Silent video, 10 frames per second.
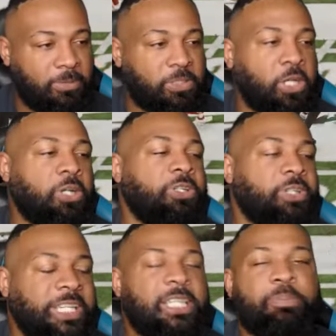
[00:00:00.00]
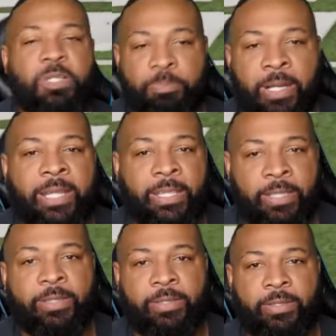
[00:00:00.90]
Return your ebook,
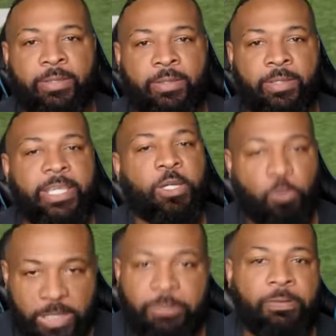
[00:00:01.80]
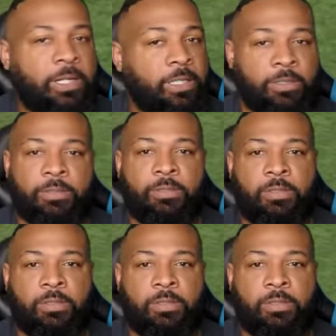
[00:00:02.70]
buddy. Get a refund.